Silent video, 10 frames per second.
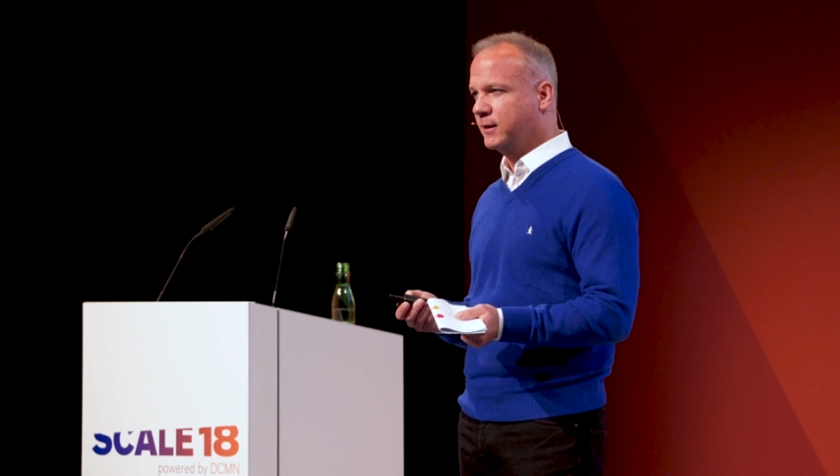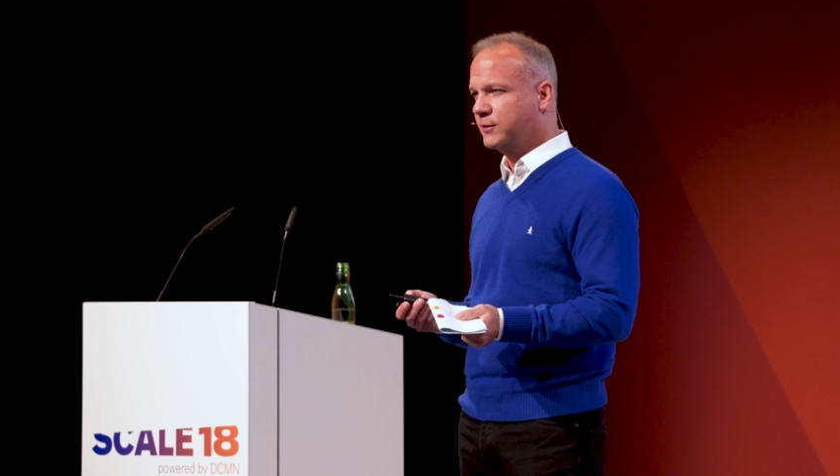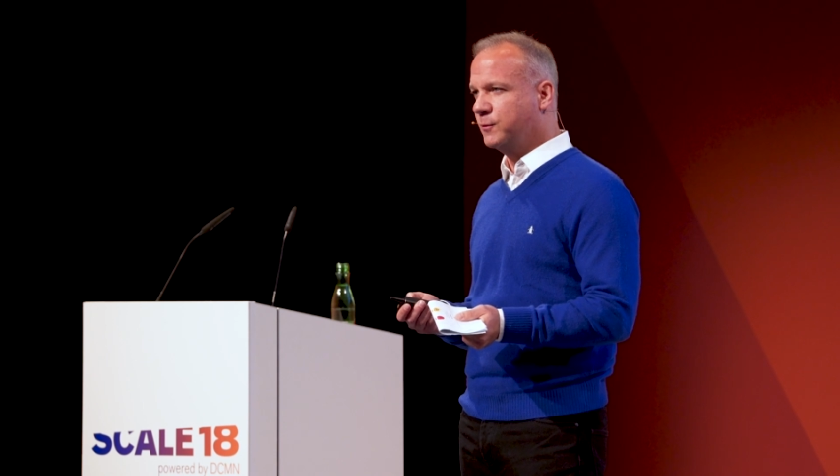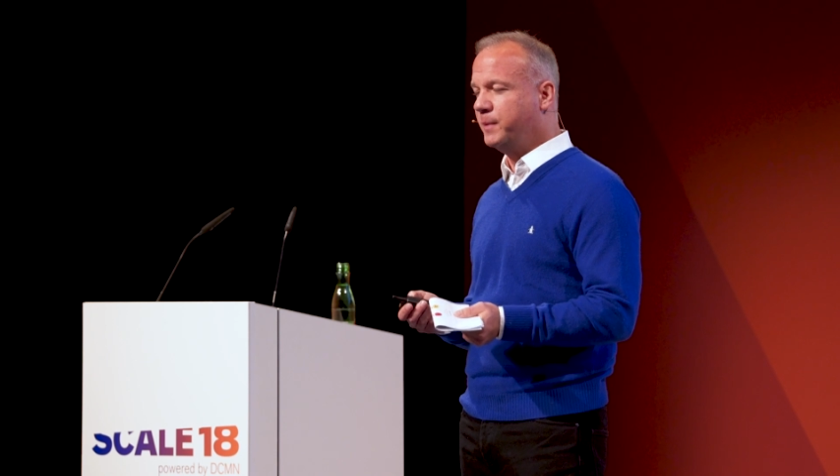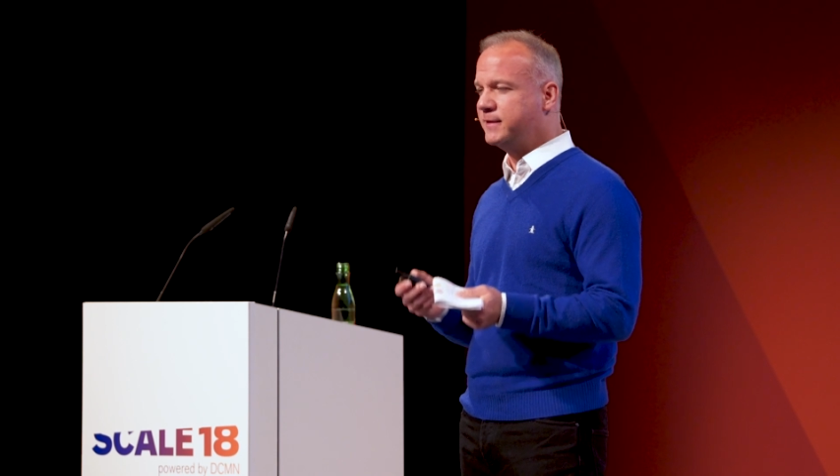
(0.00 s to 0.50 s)

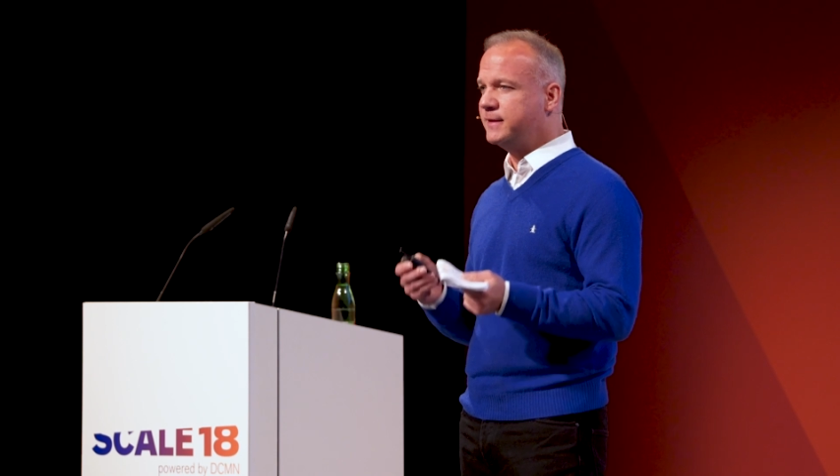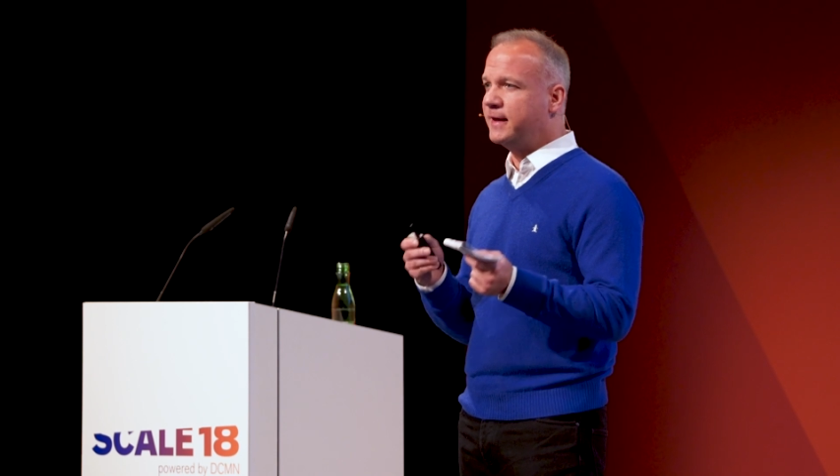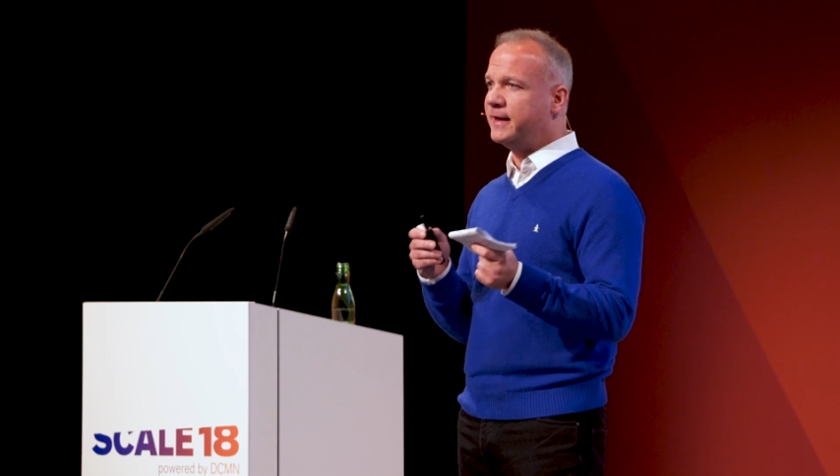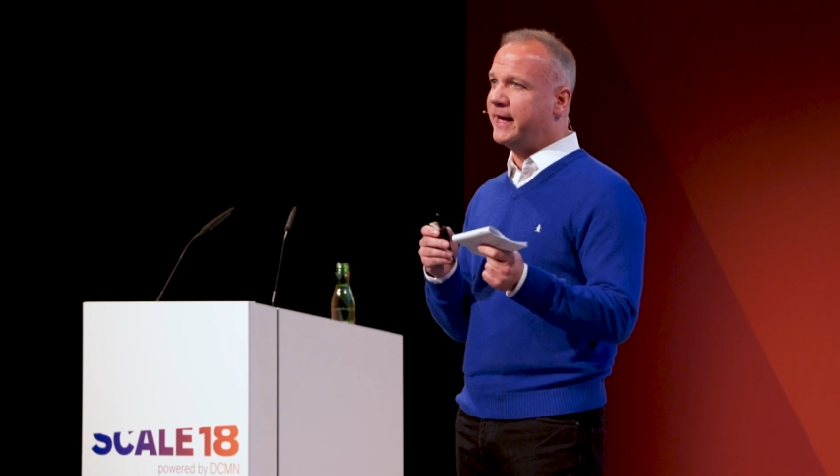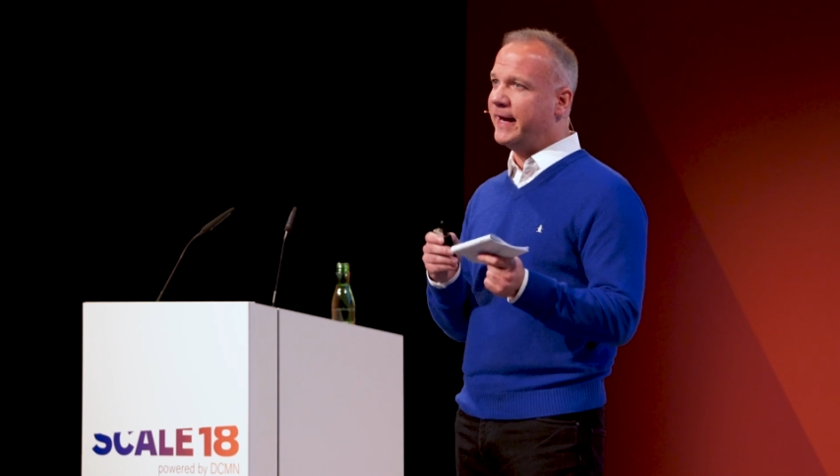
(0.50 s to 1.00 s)
So
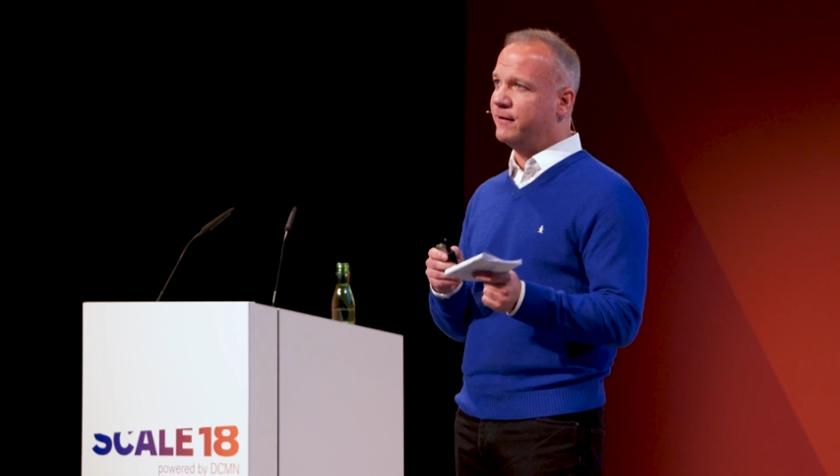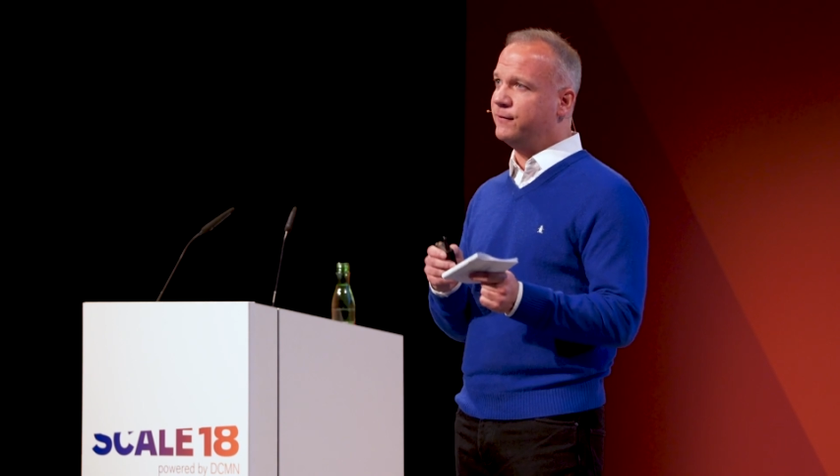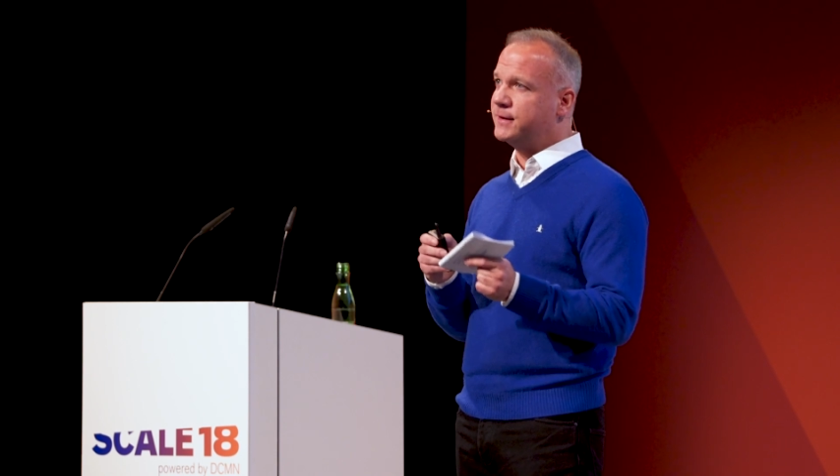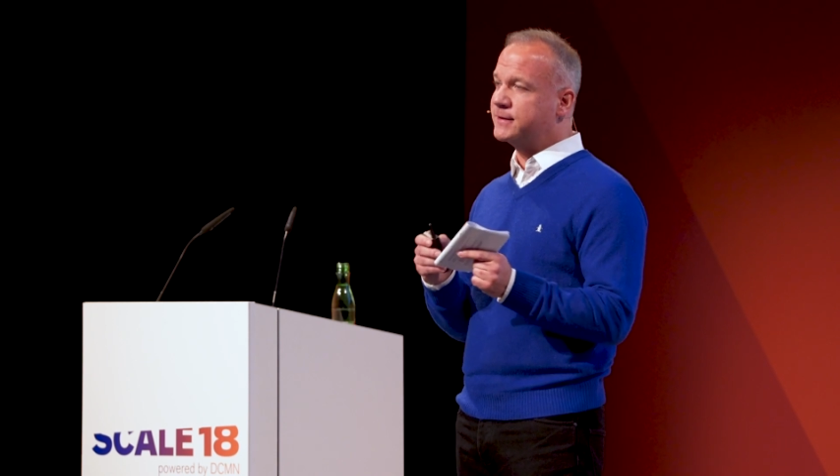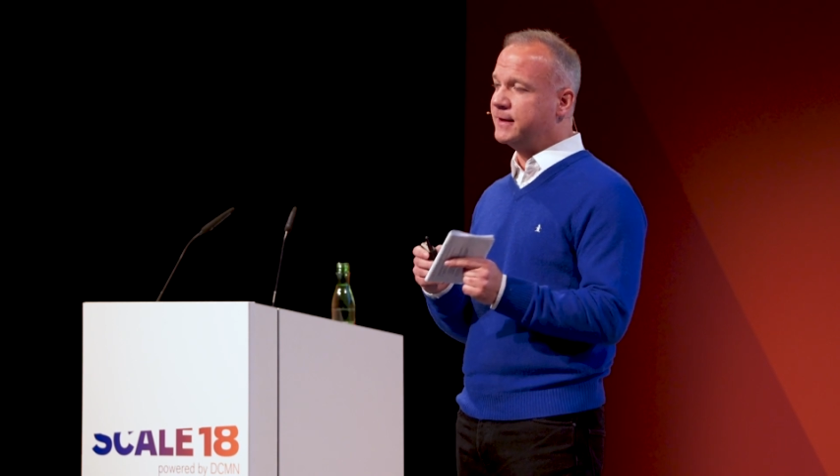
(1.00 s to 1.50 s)
basically,
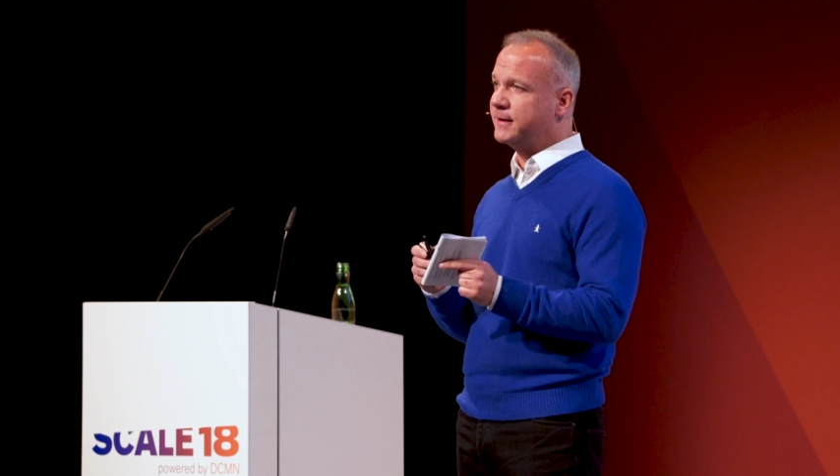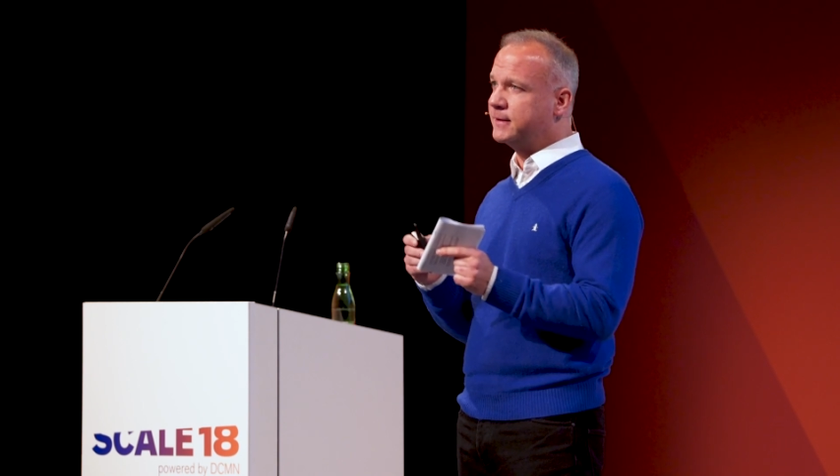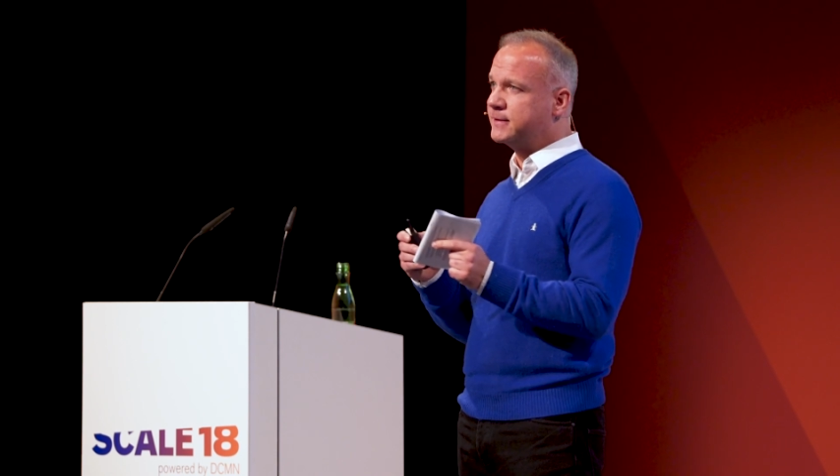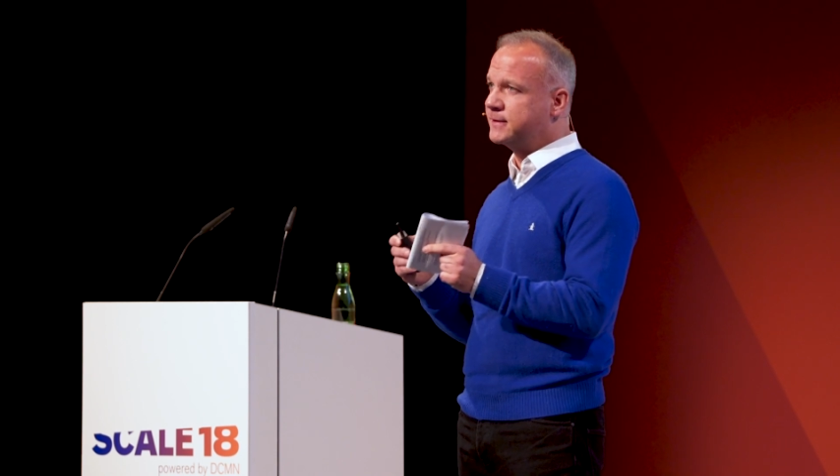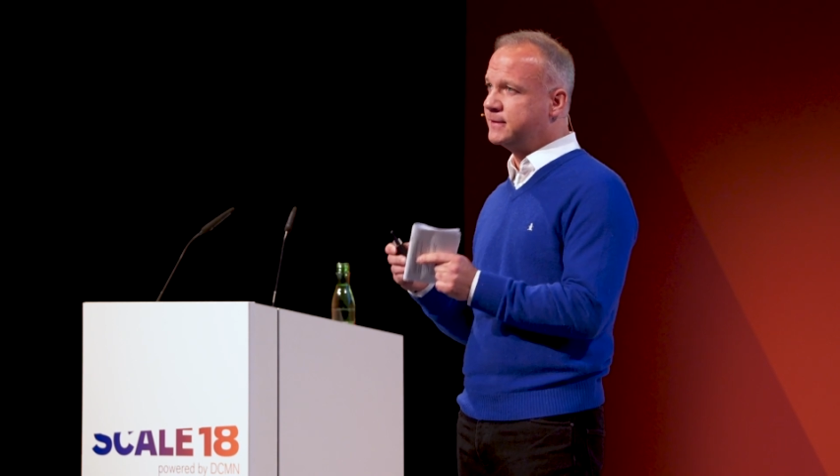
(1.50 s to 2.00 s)
every
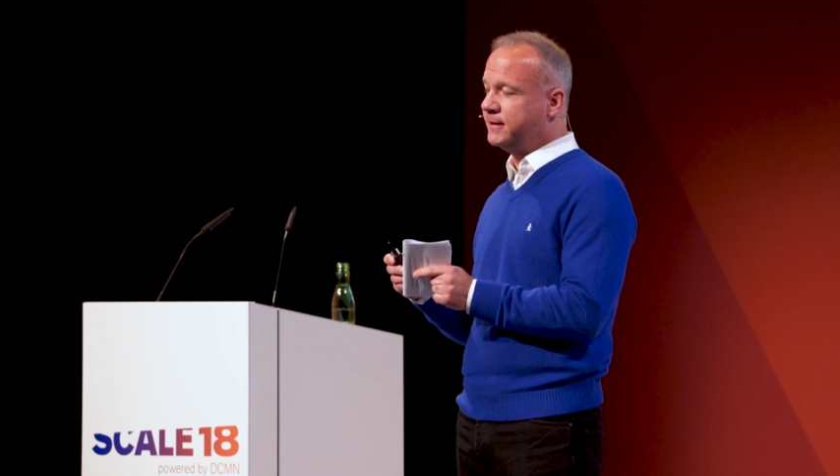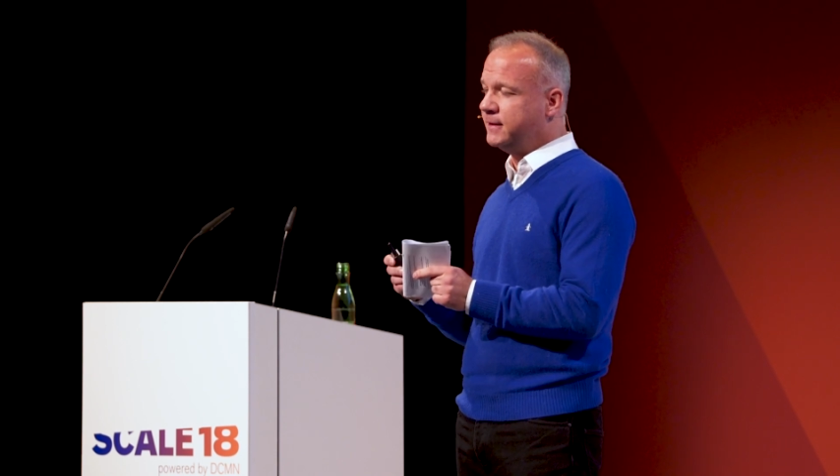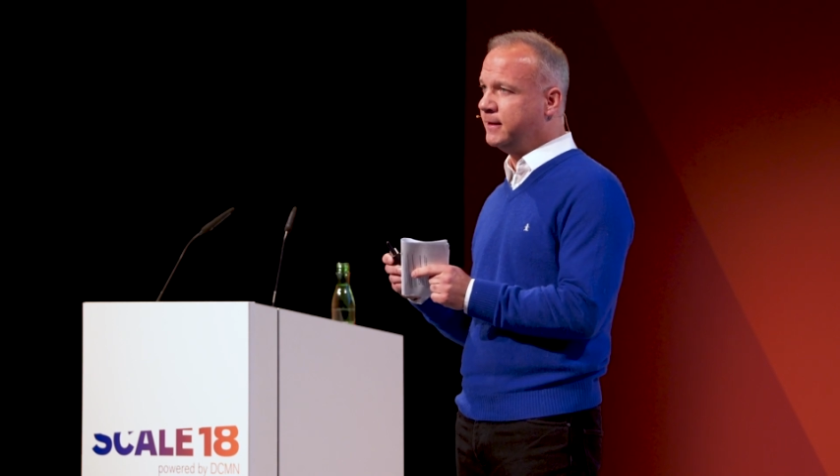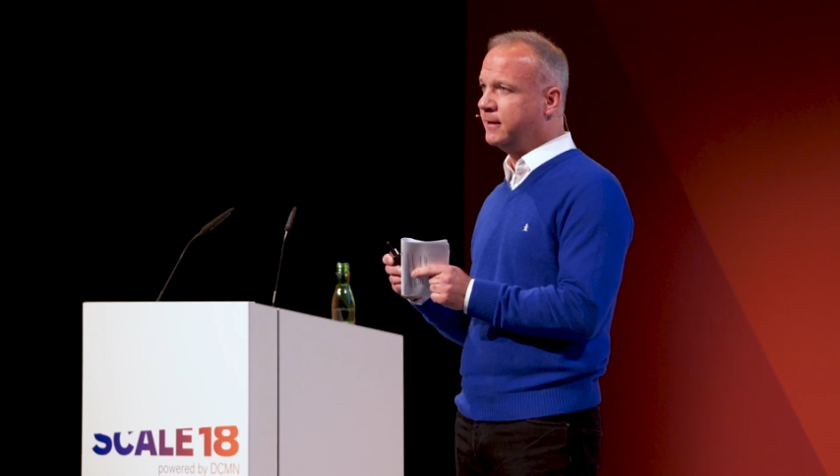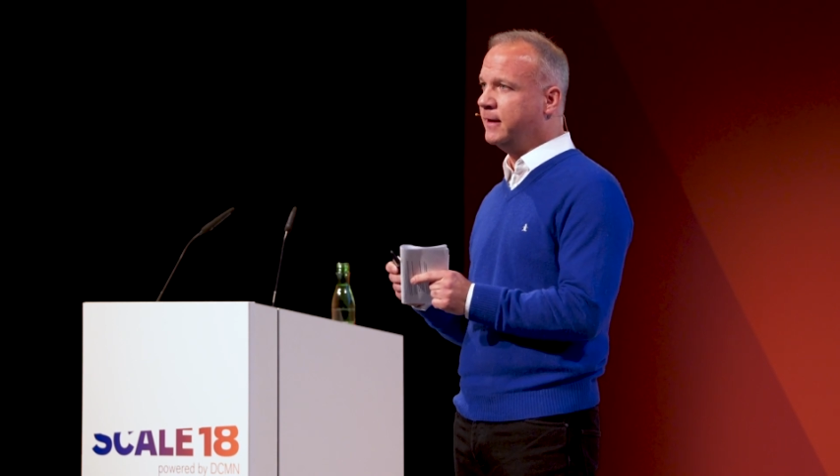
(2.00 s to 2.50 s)
single
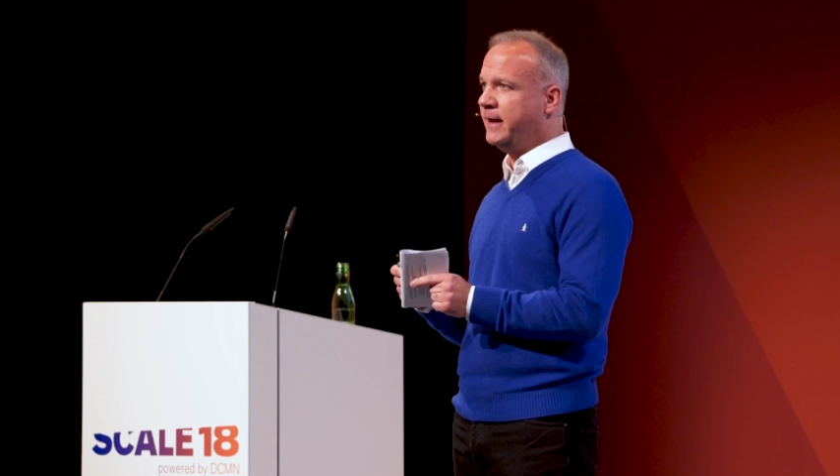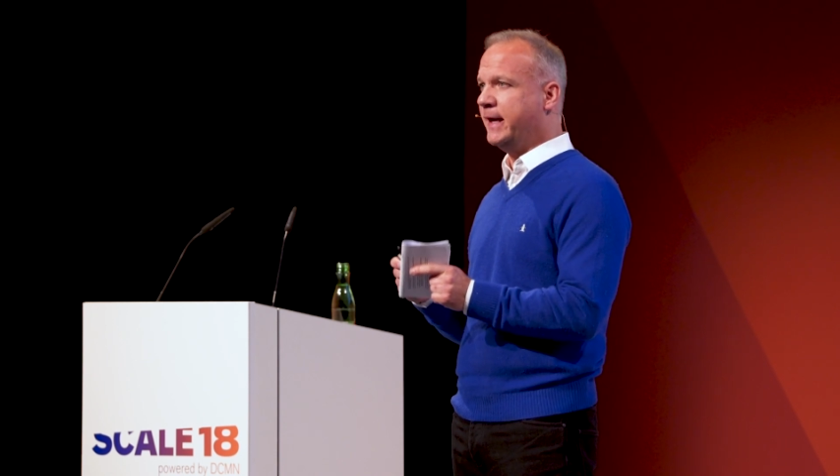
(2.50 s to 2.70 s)
city